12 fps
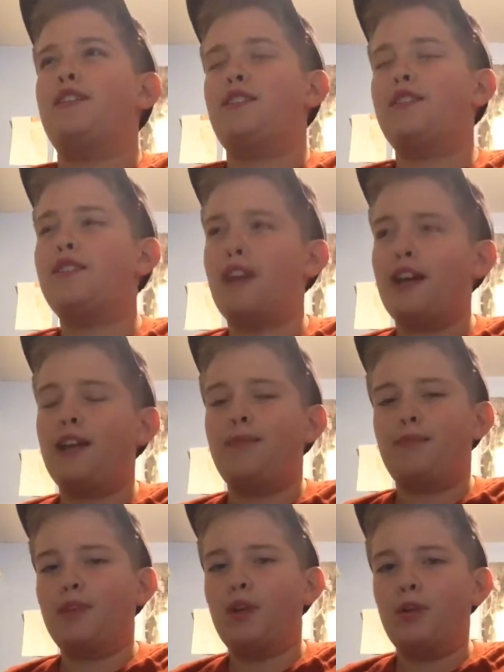that
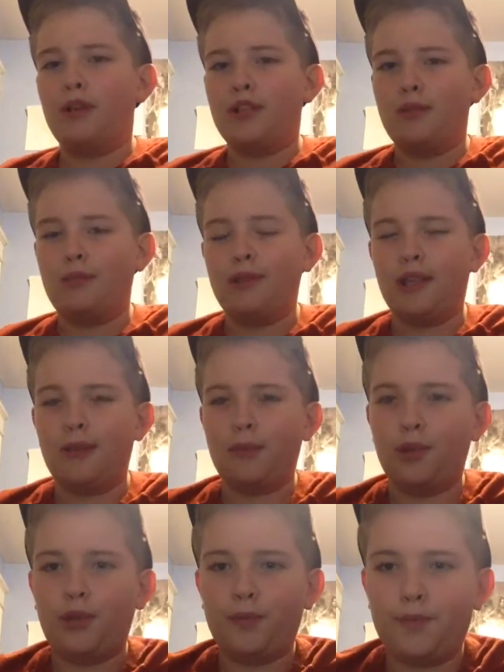I'm going to be
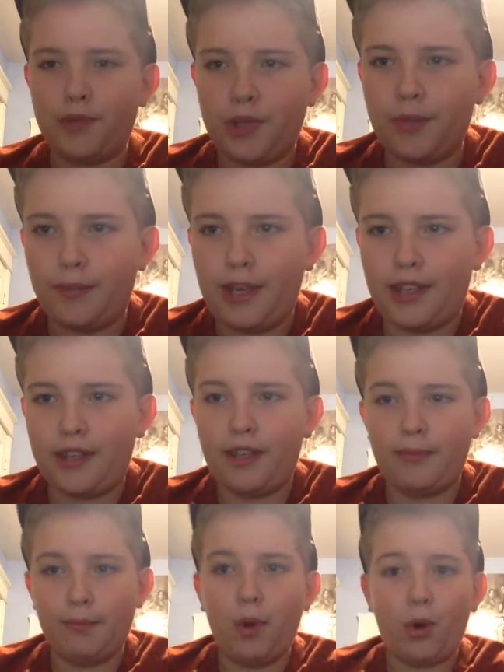able to make
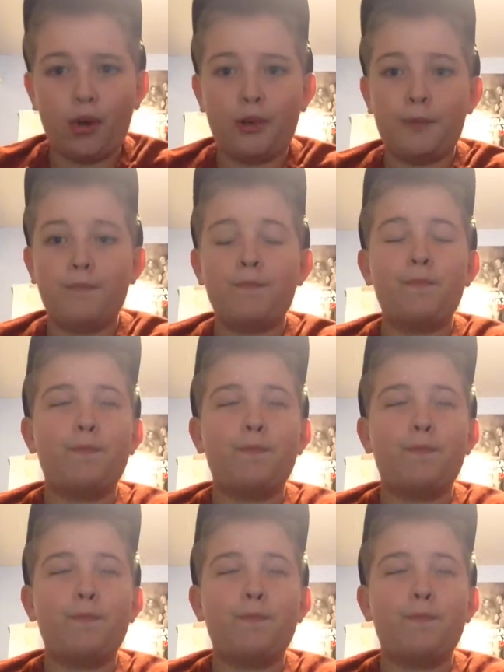more.